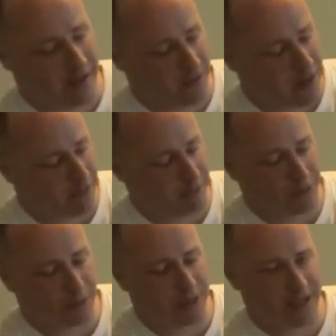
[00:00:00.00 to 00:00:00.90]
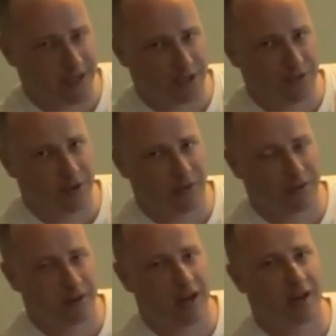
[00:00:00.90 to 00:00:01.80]
If you have employees, you know
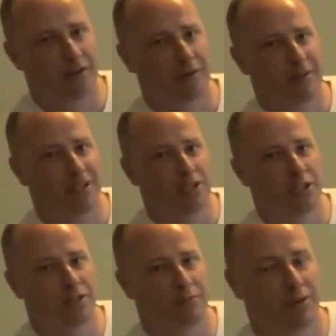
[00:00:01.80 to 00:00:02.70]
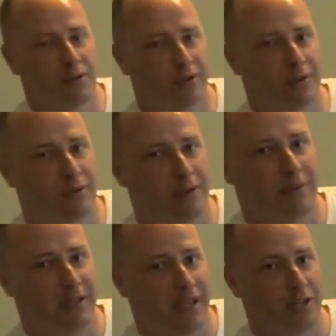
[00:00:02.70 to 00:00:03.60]
they're not going to be as gentle with your
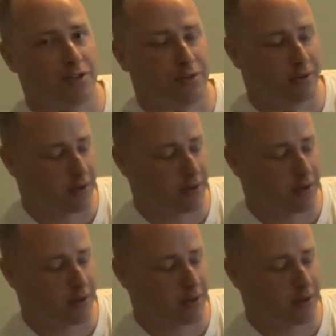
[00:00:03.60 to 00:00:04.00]
equipment as you